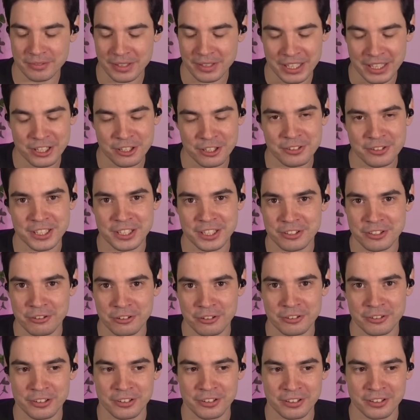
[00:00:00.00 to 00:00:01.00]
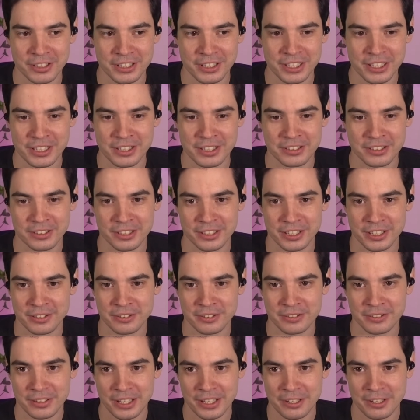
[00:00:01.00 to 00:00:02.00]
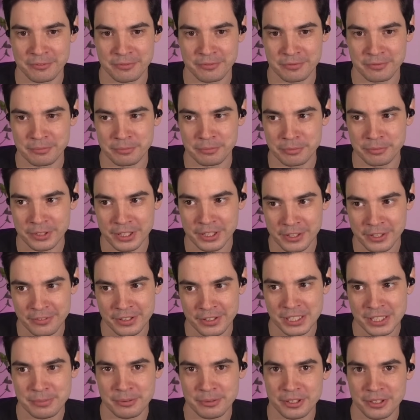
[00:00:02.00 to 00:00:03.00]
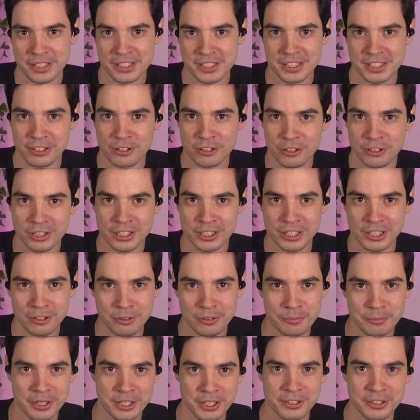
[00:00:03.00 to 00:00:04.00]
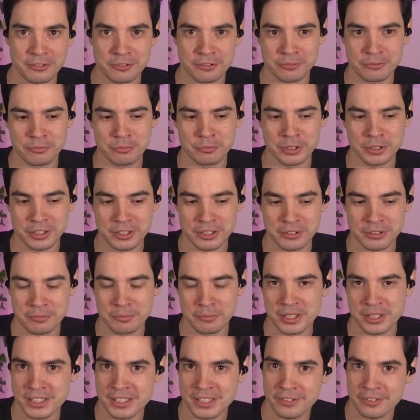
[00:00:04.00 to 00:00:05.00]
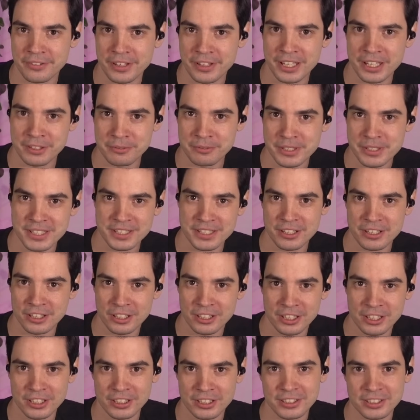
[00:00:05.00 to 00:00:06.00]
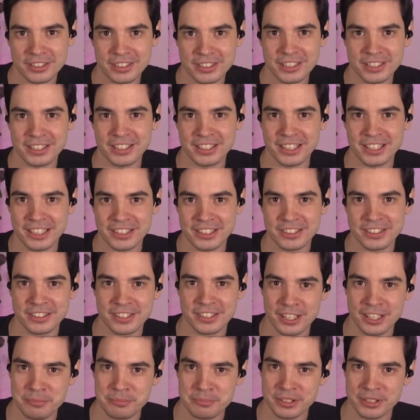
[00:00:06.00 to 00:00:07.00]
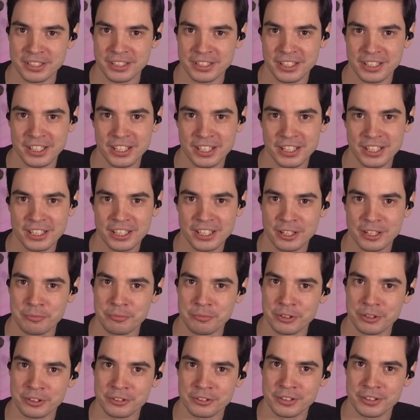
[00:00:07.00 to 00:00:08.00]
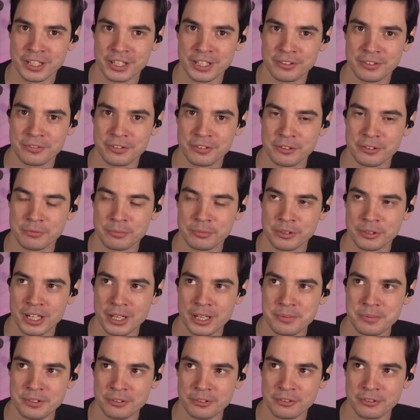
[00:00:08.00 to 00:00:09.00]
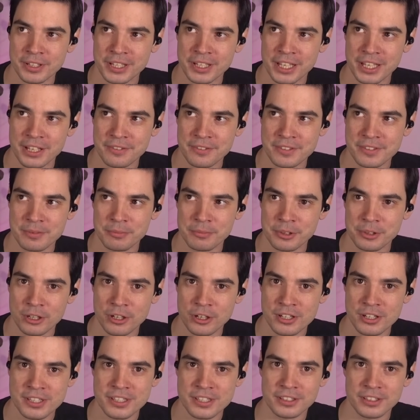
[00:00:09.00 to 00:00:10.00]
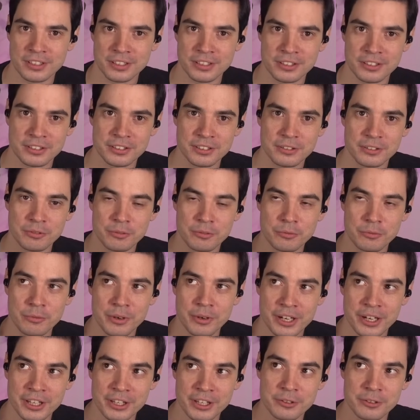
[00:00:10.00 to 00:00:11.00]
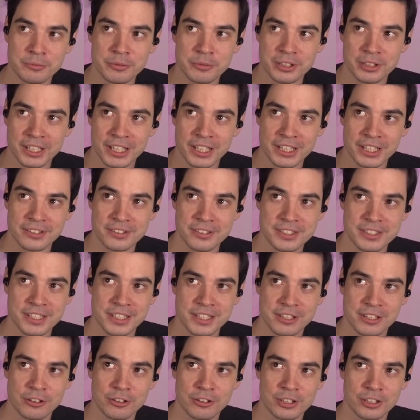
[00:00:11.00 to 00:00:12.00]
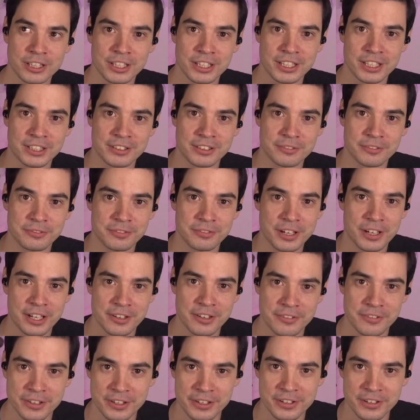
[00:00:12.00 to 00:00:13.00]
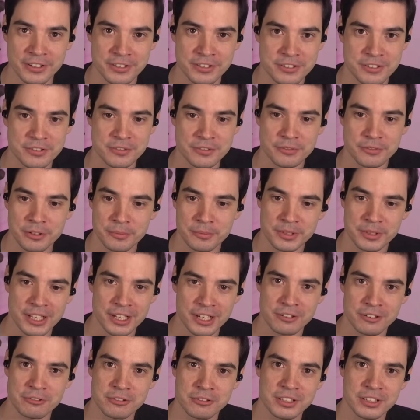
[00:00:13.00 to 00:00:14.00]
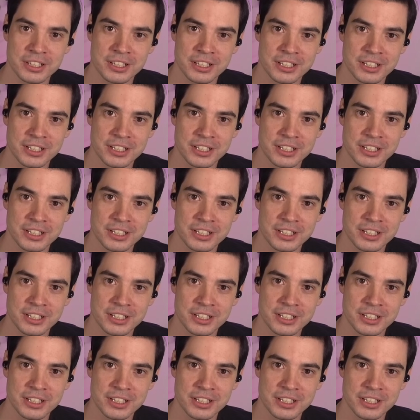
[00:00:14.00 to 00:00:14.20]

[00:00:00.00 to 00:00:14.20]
I know that you only like have brief experience in Kotlin compared to what you must have had with Scala at the time, but I'm wondering if you perhaps already have some thoughts on where you would like to see Kotlin 5 years from now.